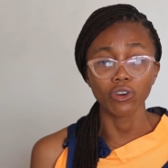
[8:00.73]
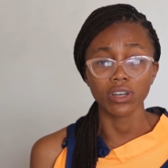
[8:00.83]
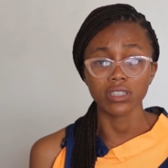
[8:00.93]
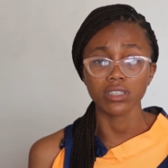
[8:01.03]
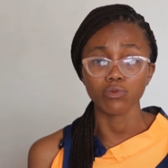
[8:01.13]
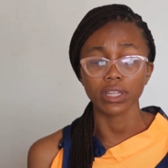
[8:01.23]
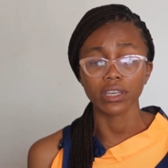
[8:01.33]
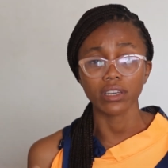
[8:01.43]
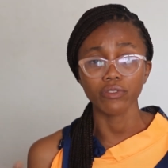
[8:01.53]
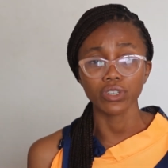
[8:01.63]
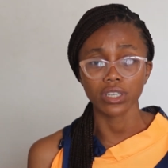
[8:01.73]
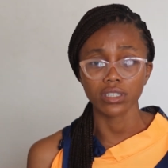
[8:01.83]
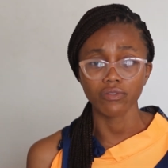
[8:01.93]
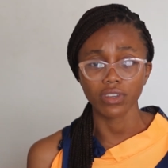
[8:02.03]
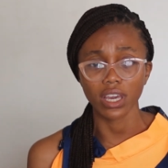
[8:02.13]
Courses where they give you
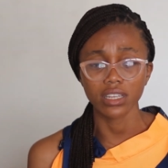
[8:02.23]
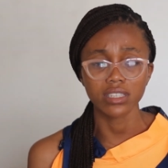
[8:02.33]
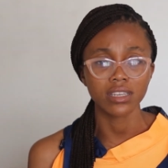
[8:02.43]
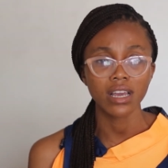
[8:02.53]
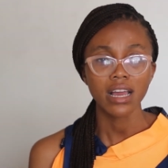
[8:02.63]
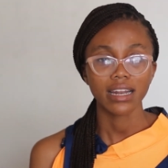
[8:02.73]
certificates,